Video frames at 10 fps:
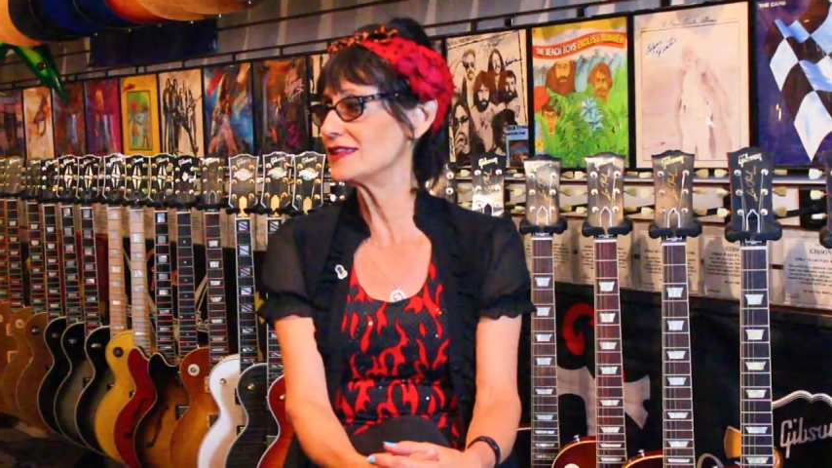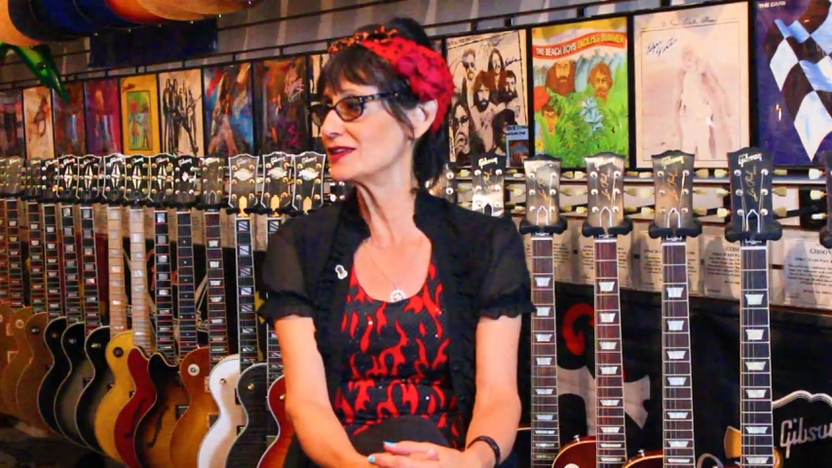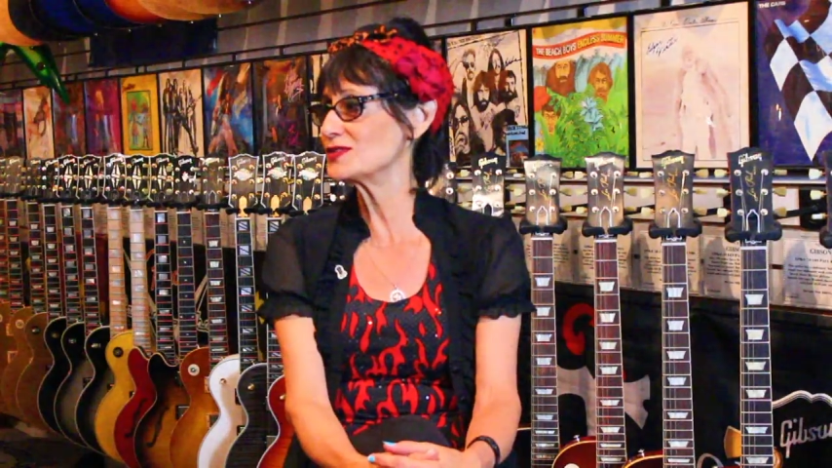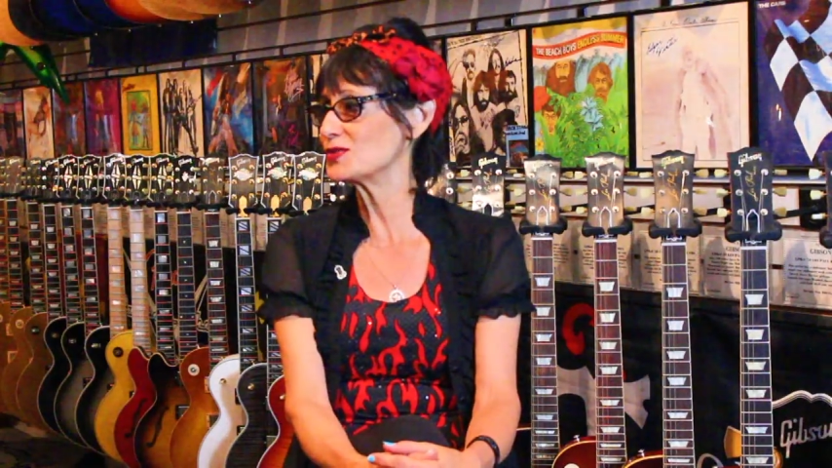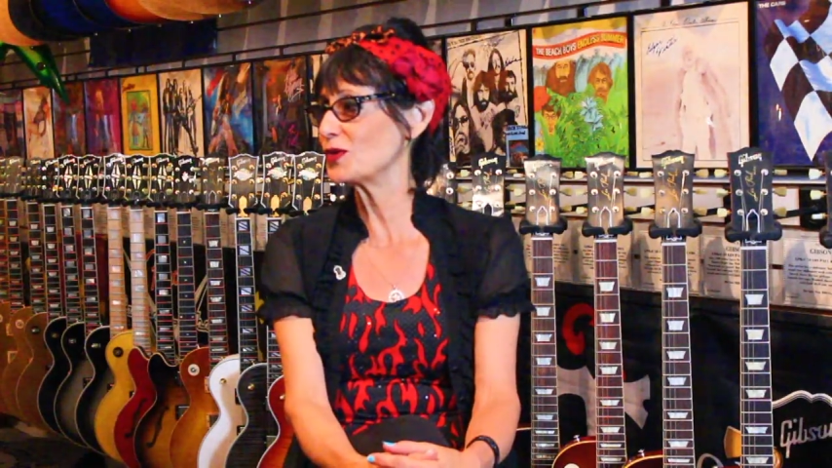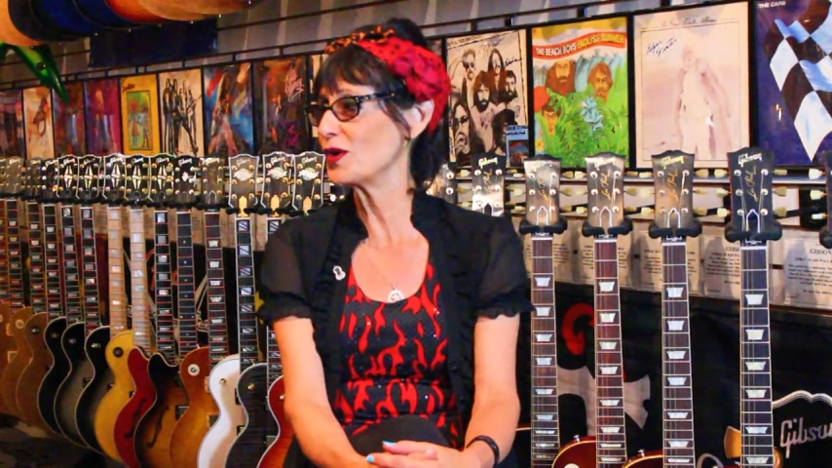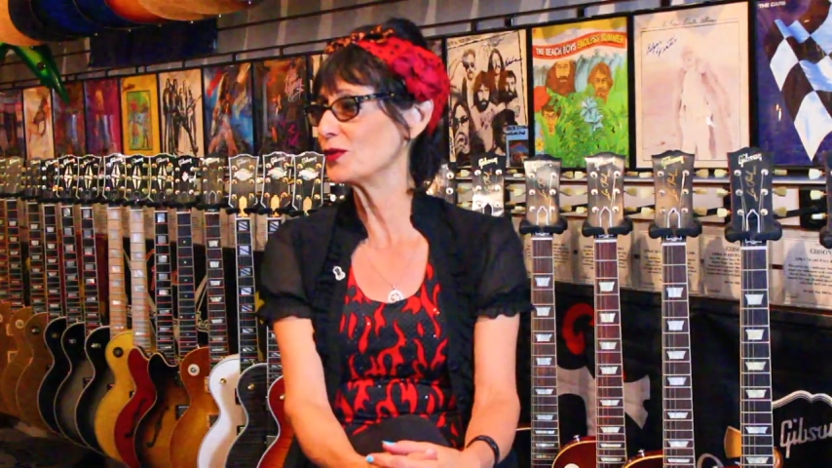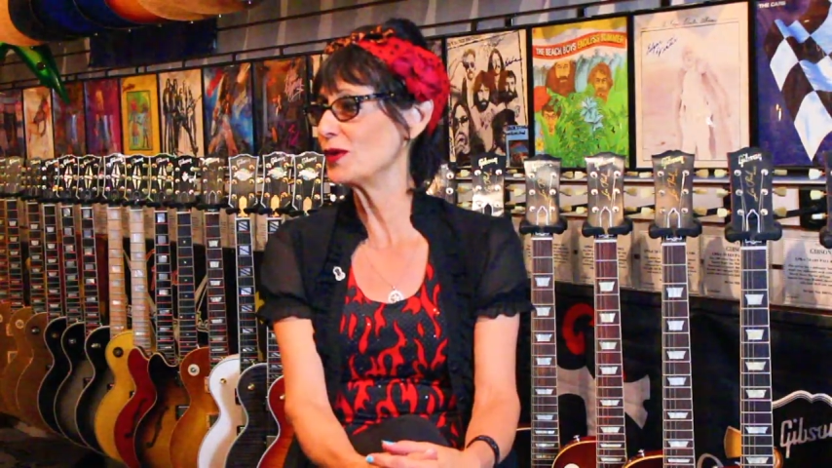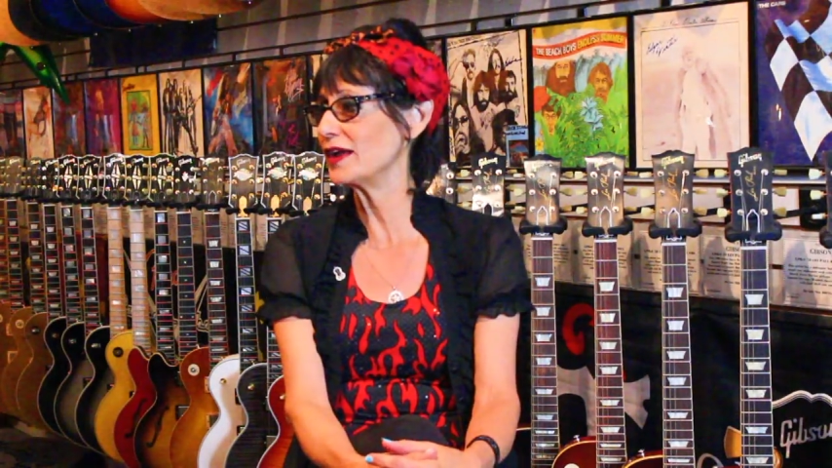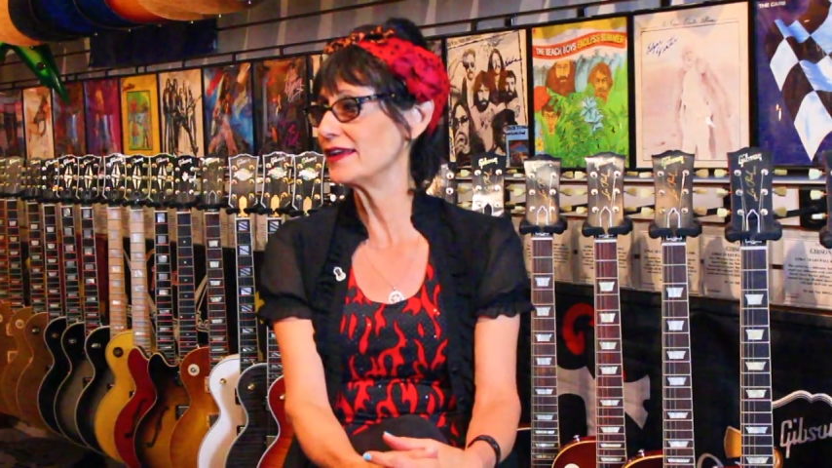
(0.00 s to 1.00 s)
things the wrong
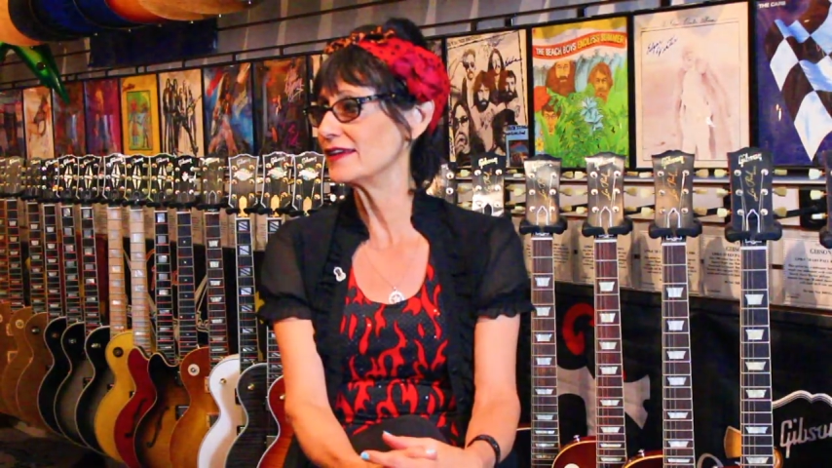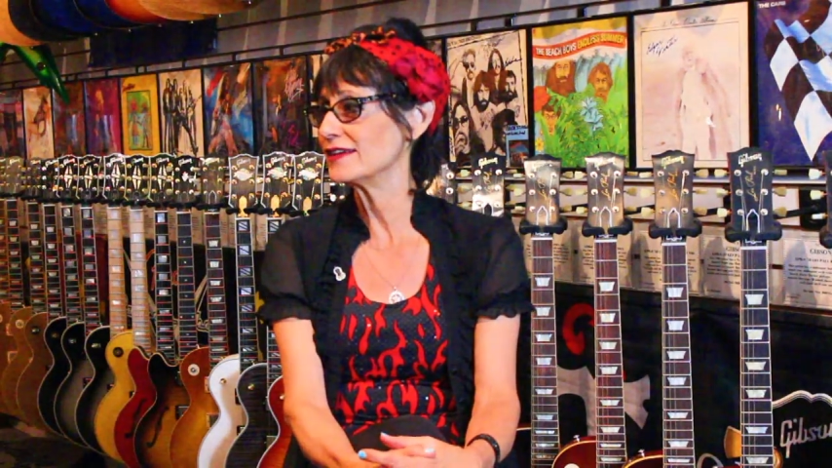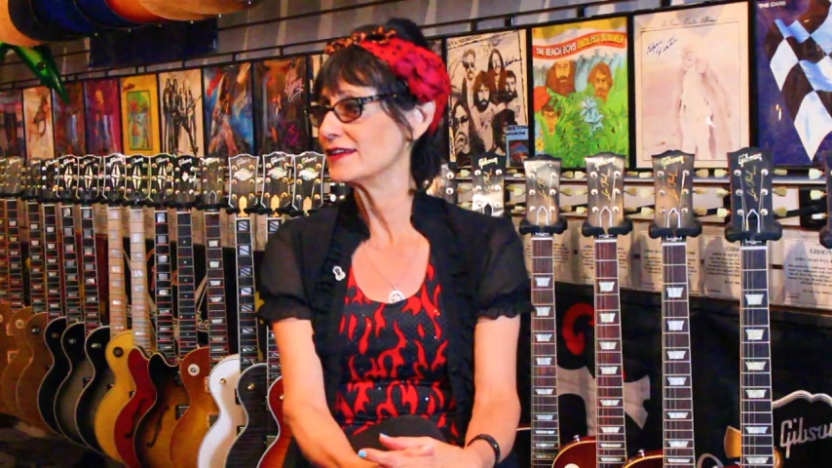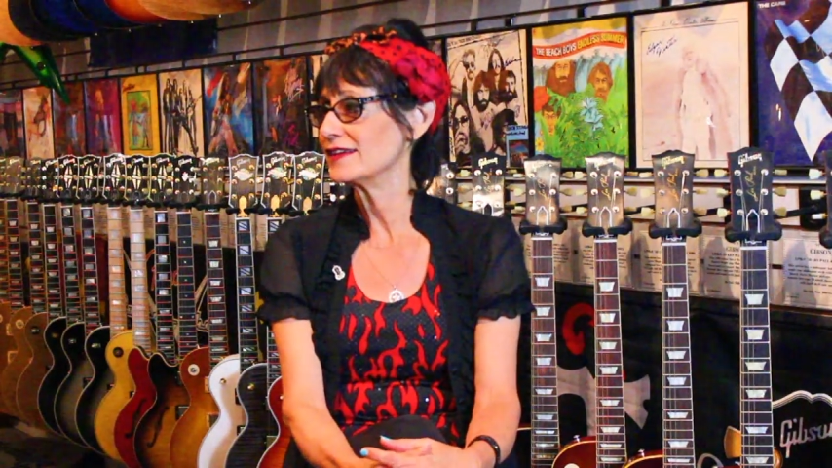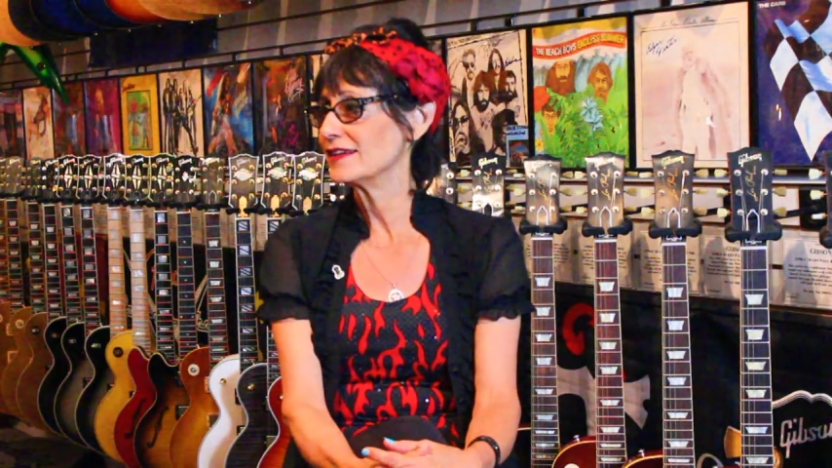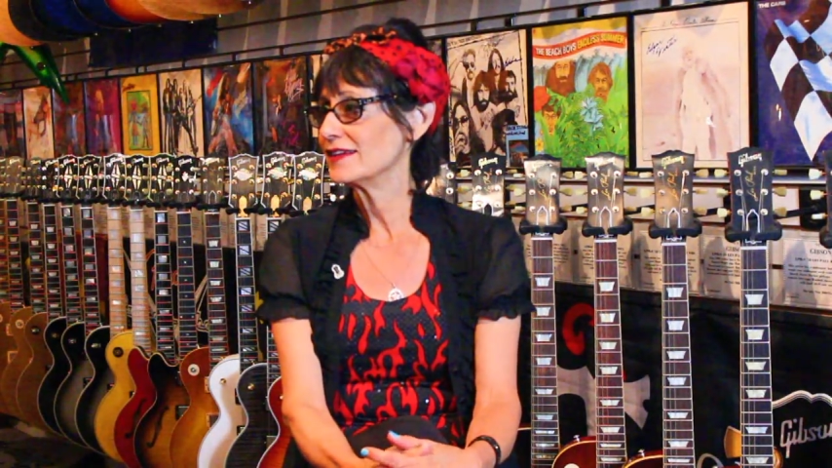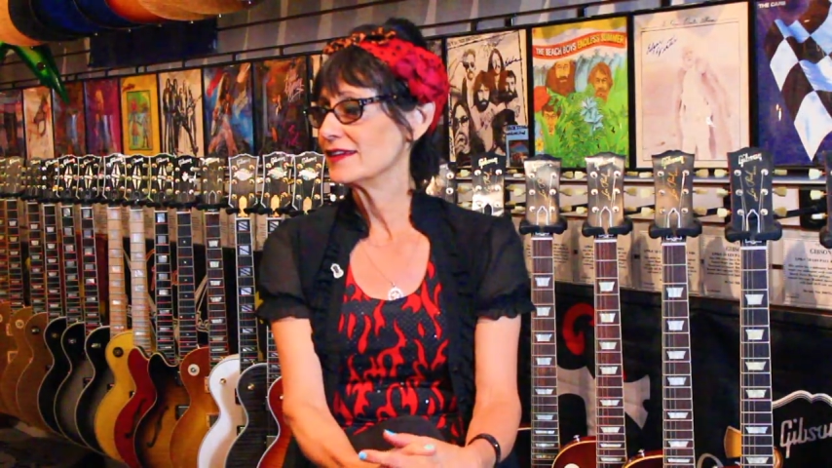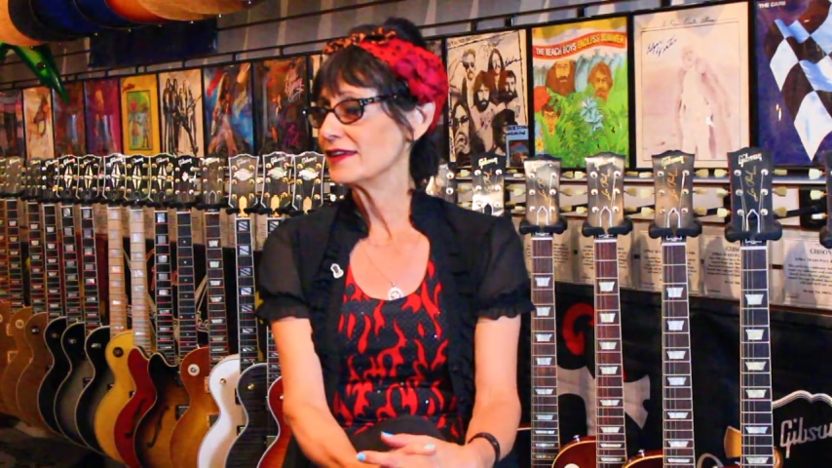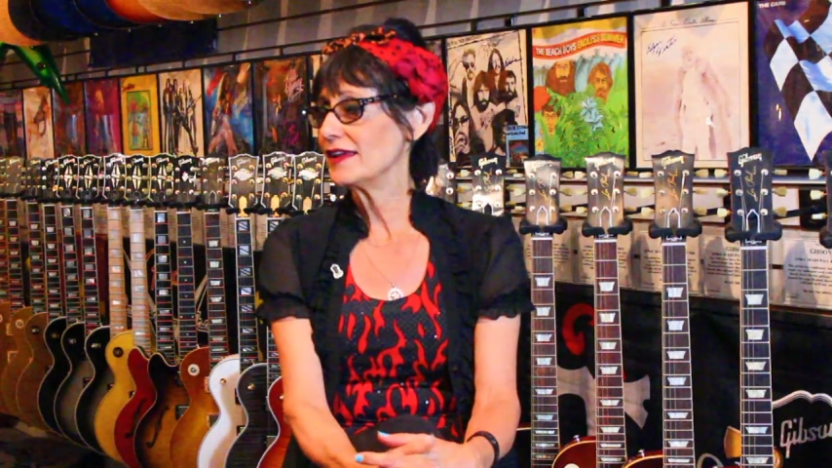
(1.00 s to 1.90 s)
way. Right.